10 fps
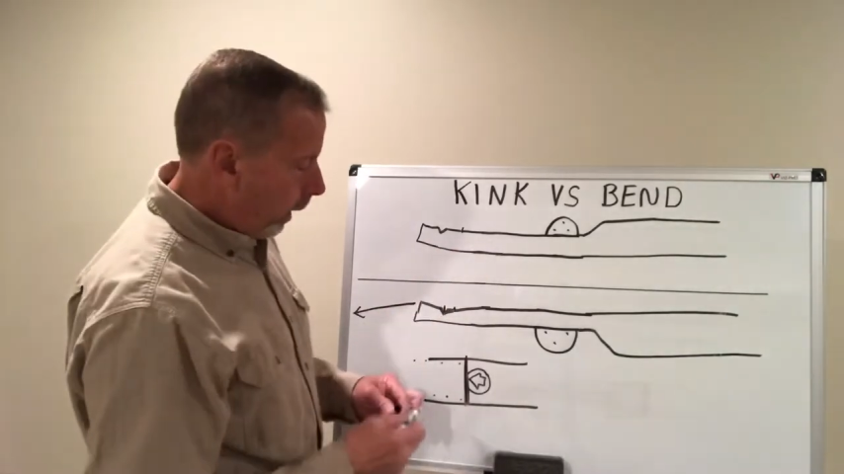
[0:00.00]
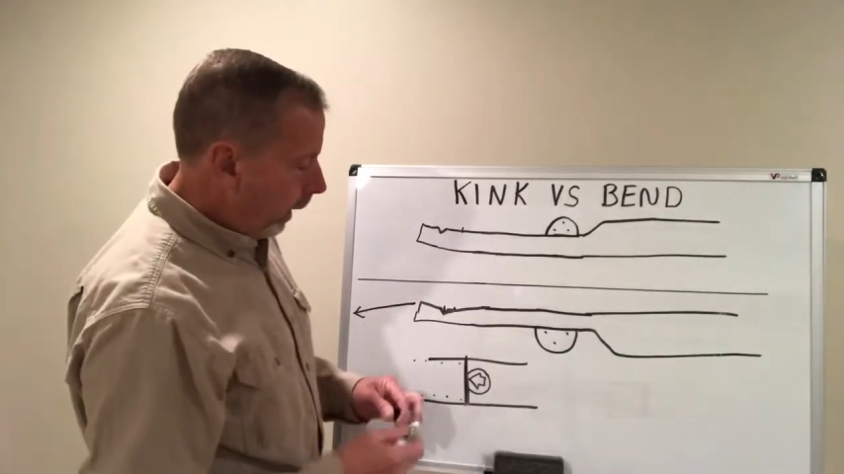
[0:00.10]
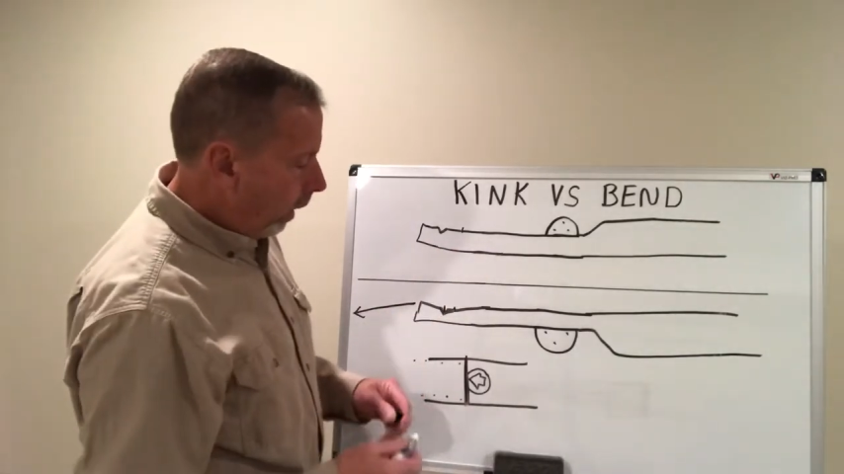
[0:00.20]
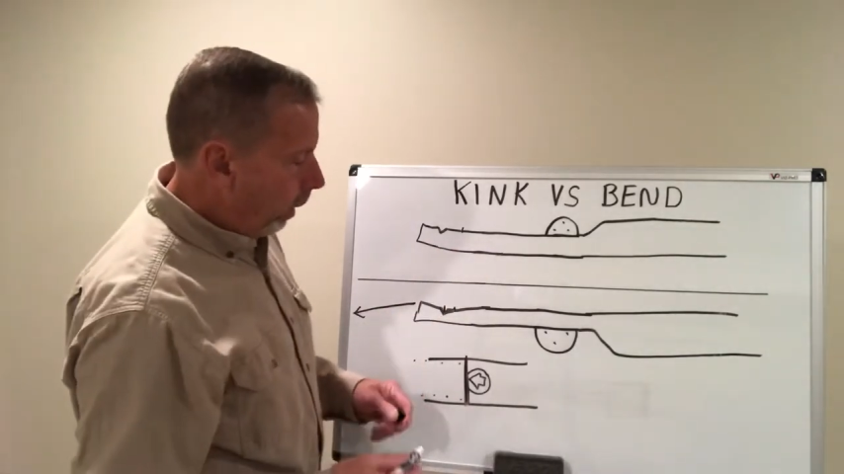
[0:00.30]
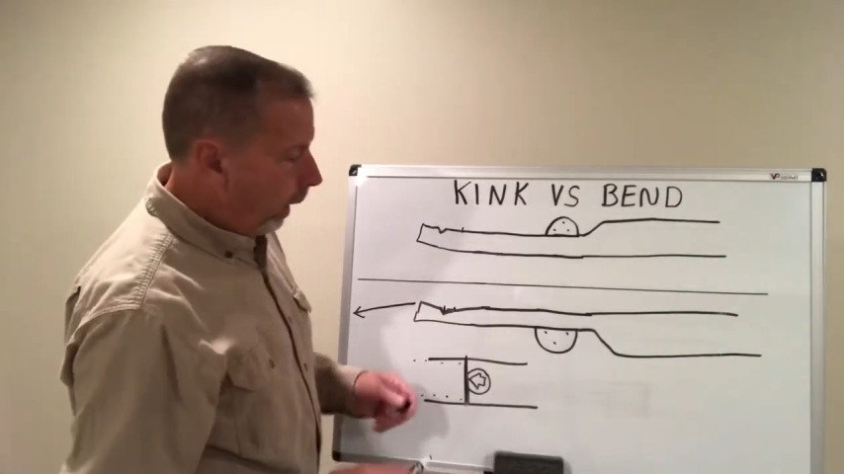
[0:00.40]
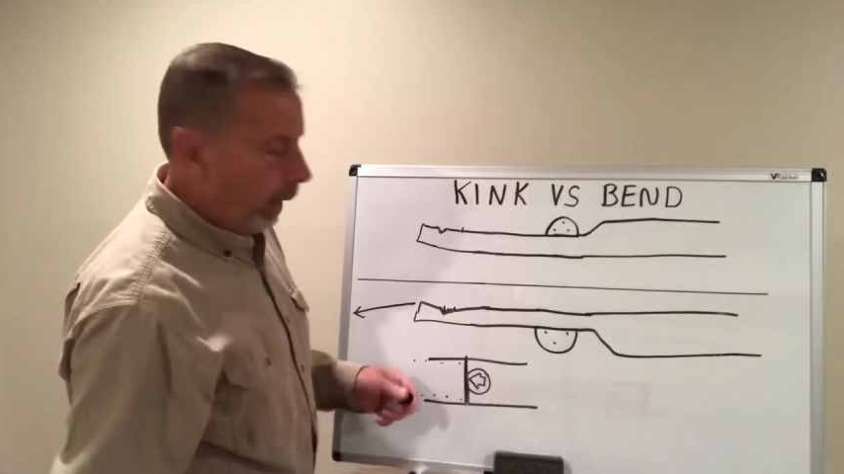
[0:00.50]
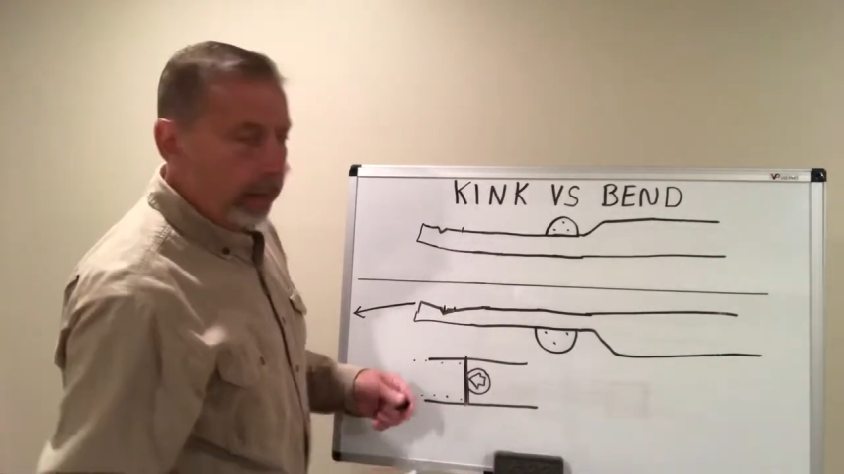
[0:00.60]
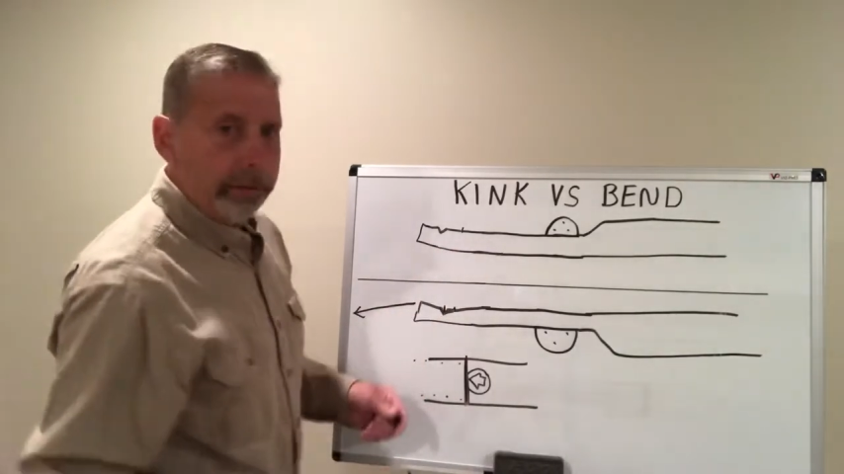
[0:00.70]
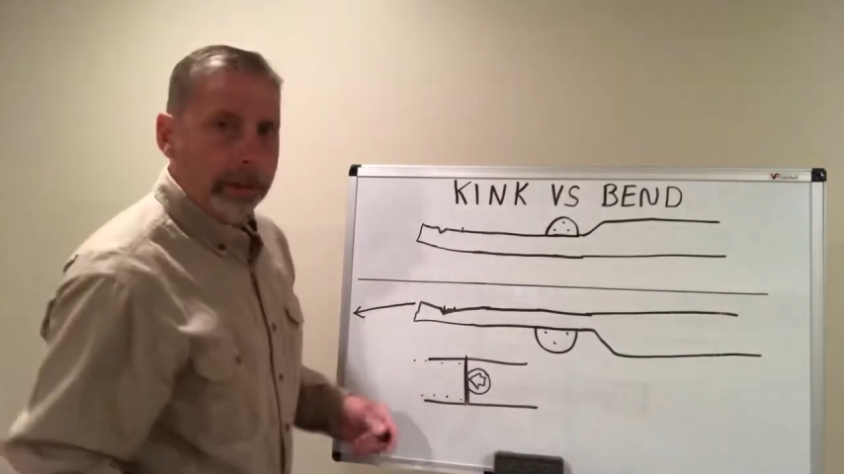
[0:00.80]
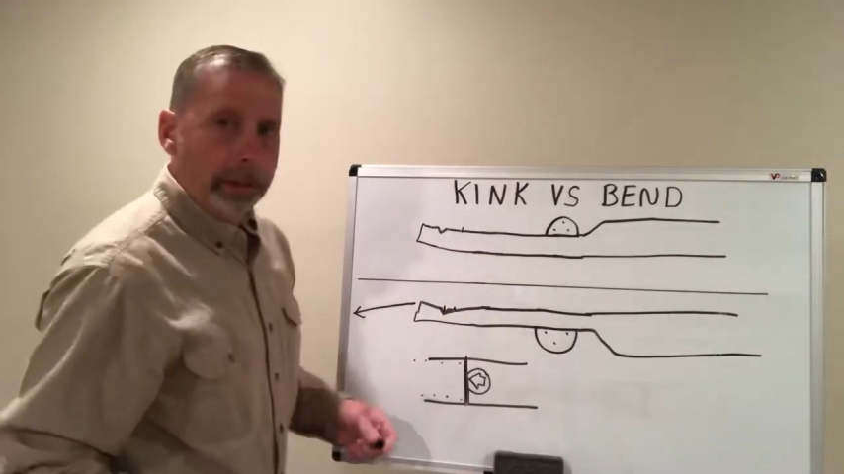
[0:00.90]
You know, and
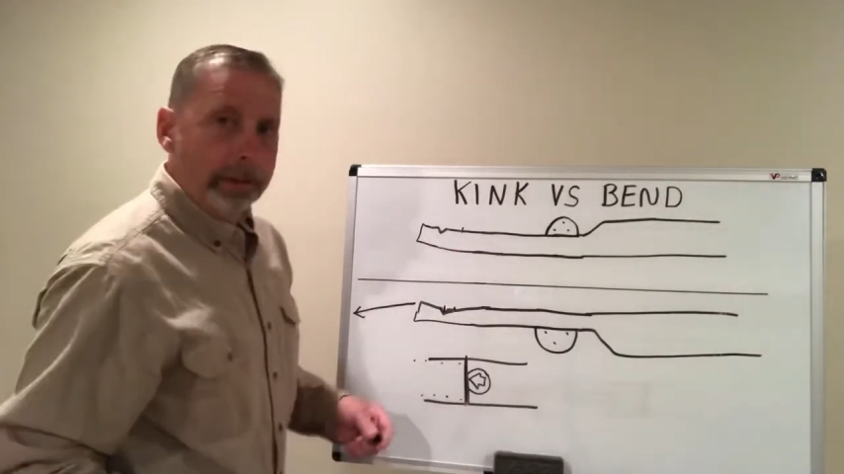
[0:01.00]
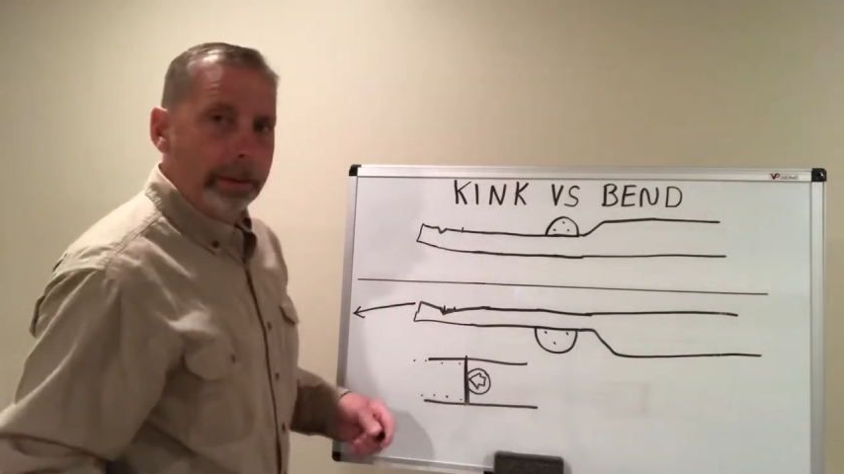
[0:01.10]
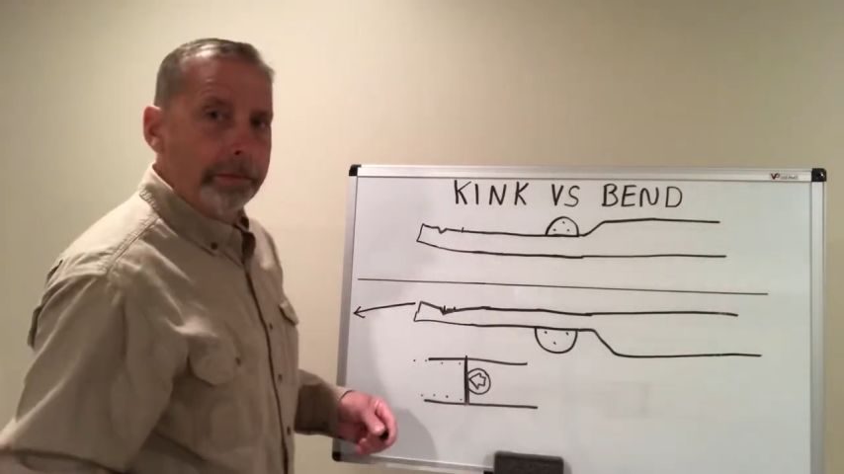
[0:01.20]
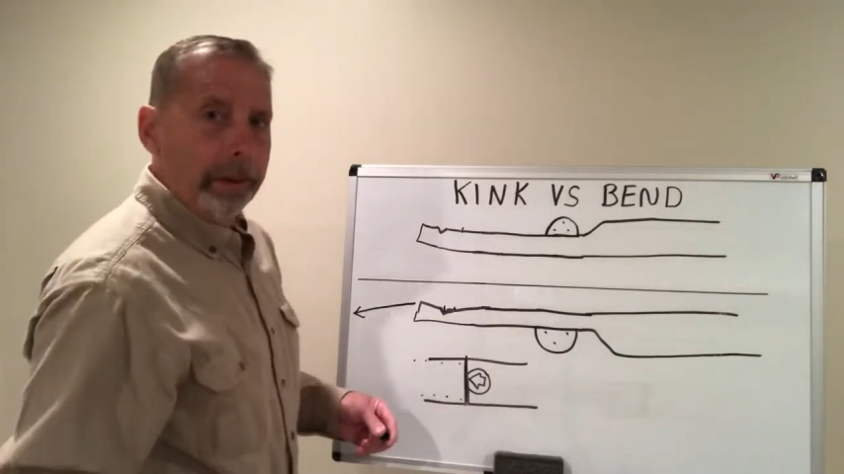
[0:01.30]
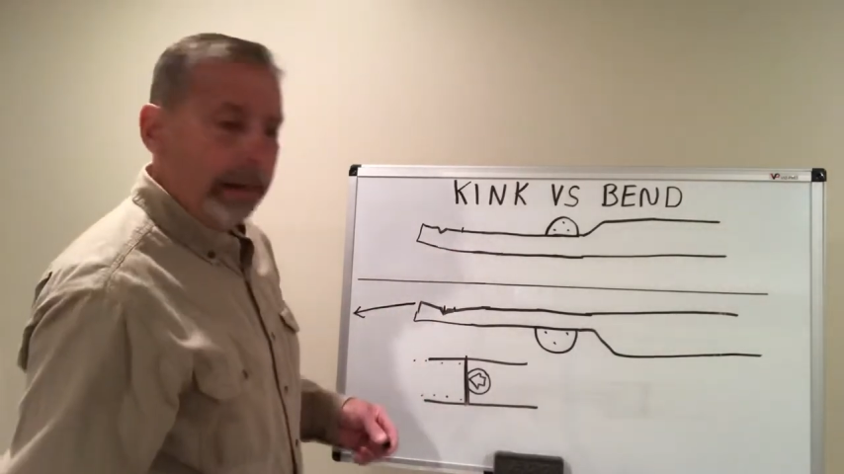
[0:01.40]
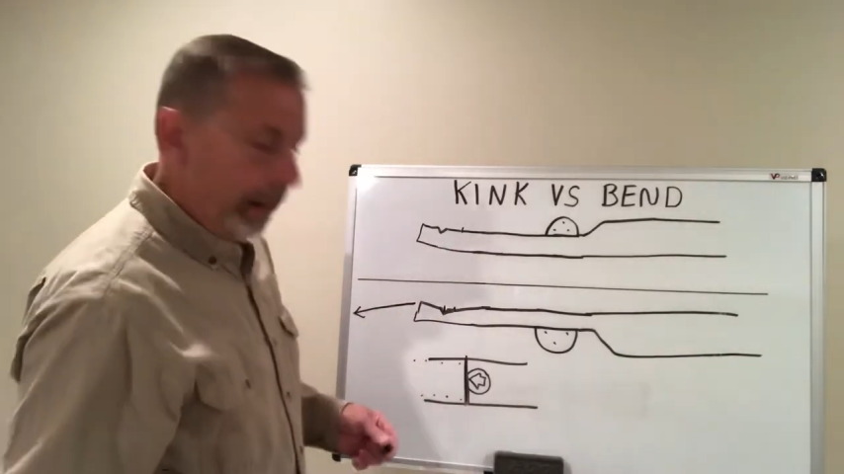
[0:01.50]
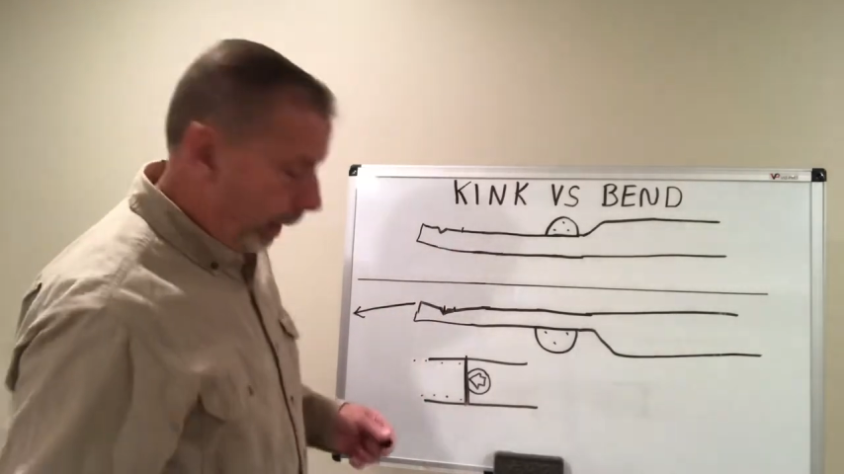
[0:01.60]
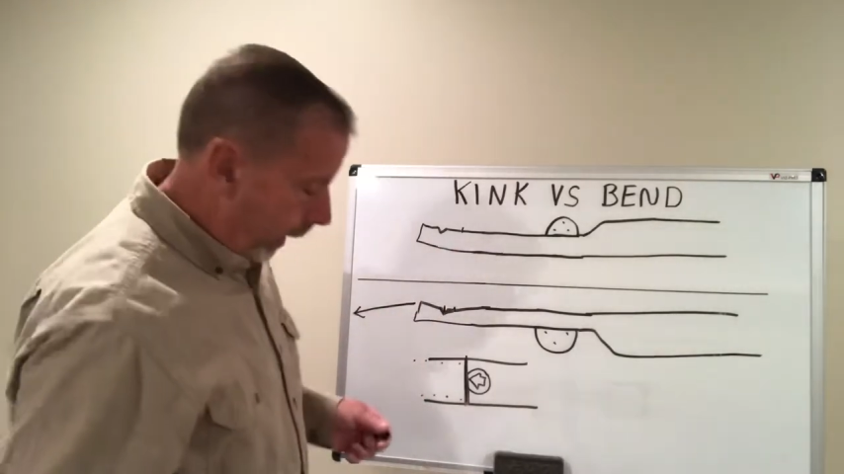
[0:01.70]
that's a little different.